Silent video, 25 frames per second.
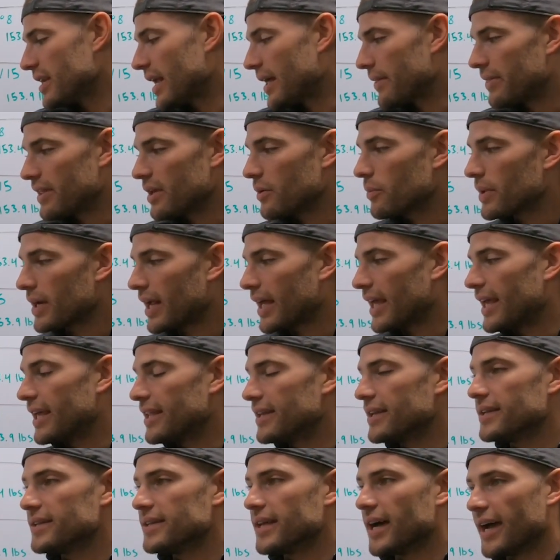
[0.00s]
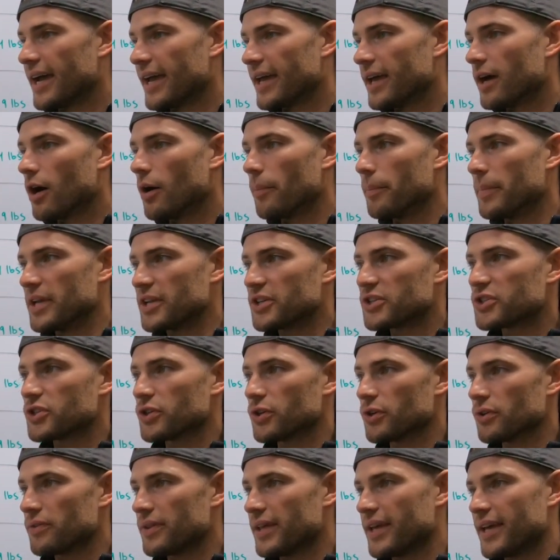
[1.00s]
I think when I end a diet, I'll make
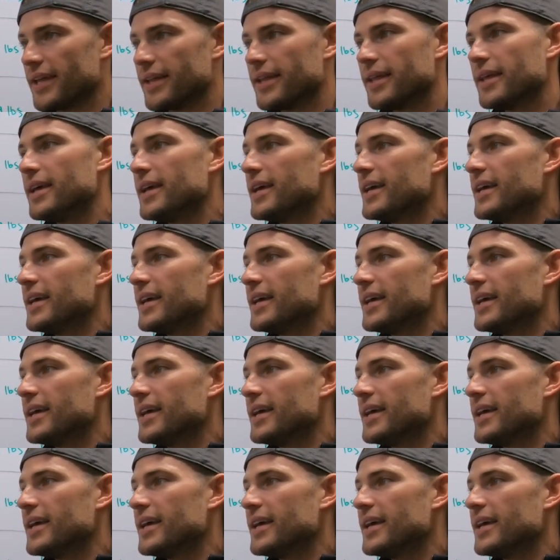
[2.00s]
sure that